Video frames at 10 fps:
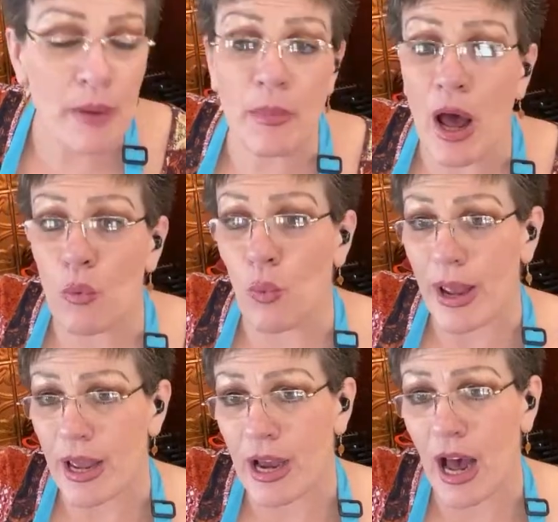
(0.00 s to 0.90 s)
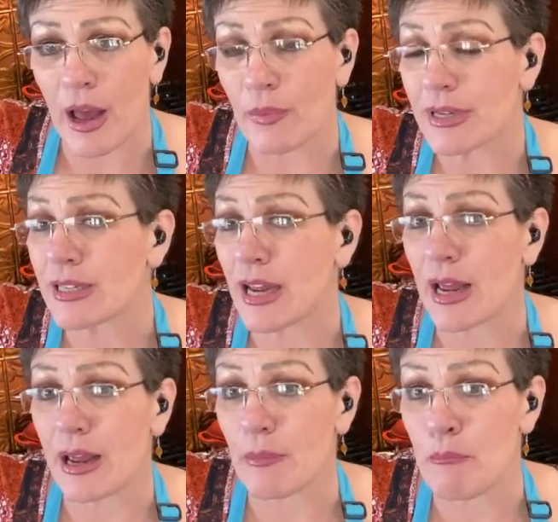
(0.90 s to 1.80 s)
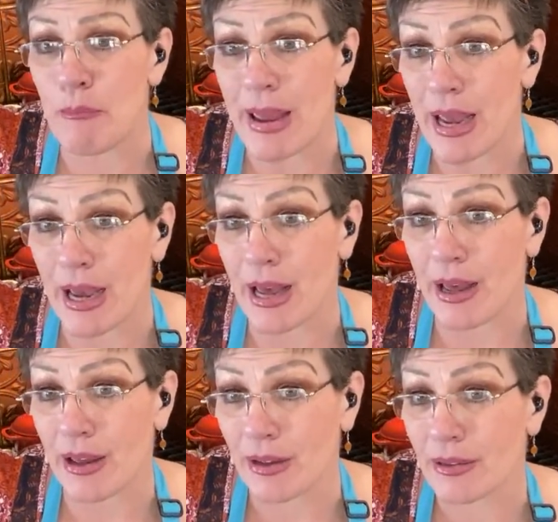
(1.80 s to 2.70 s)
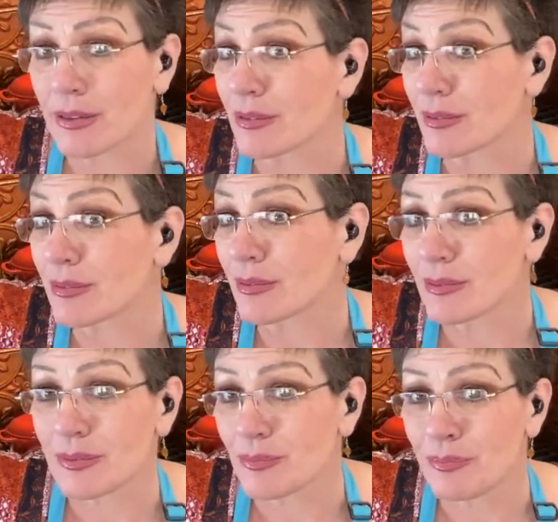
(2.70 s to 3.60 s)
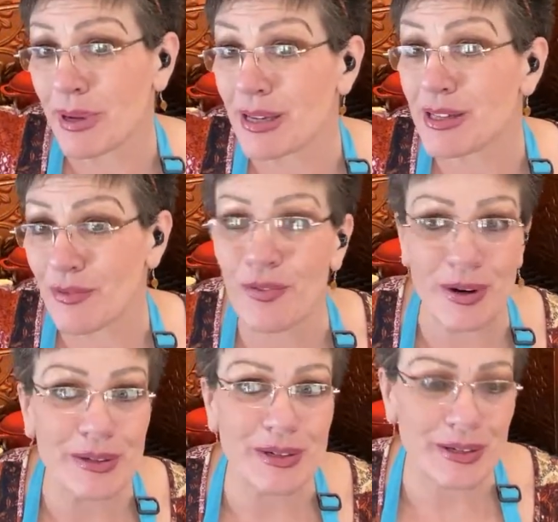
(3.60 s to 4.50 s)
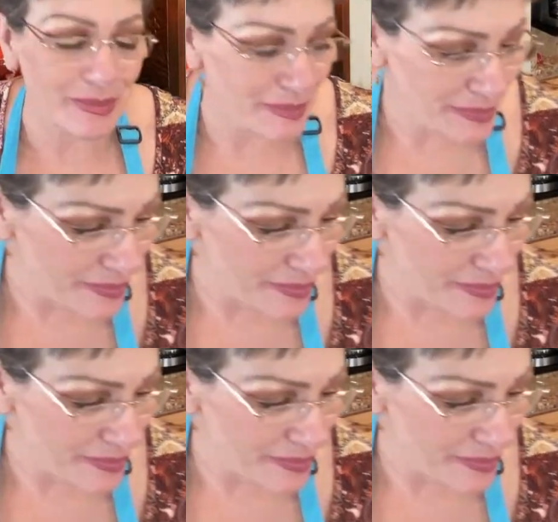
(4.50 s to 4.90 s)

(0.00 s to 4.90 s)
I'm not weak. I would say meek. Big difference.